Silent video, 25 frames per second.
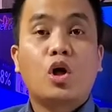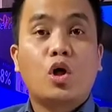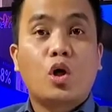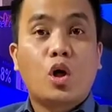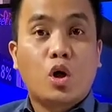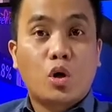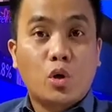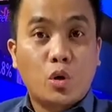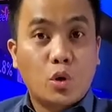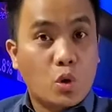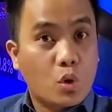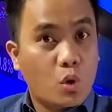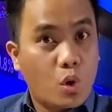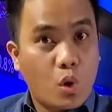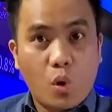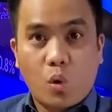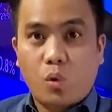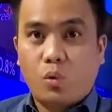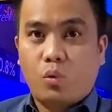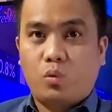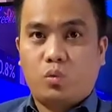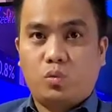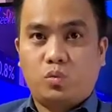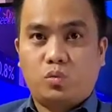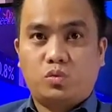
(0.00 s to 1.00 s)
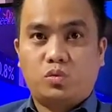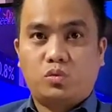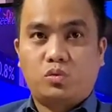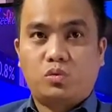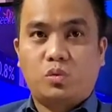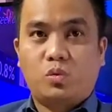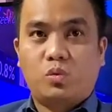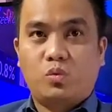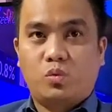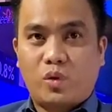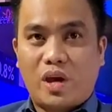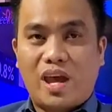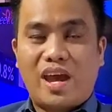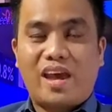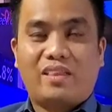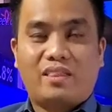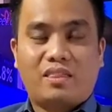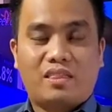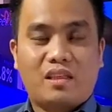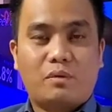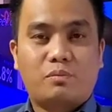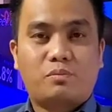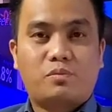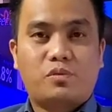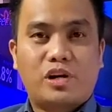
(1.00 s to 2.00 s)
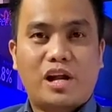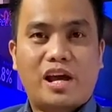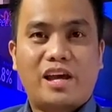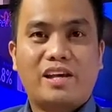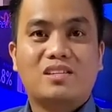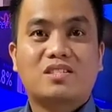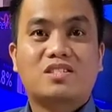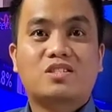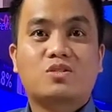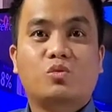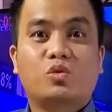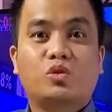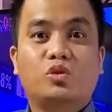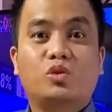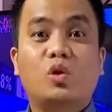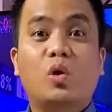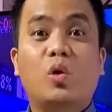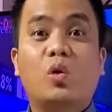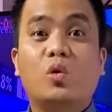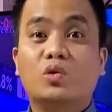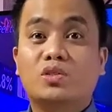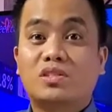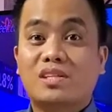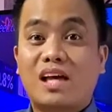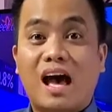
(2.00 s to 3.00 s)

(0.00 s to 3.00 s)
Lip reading: knows when the price would goes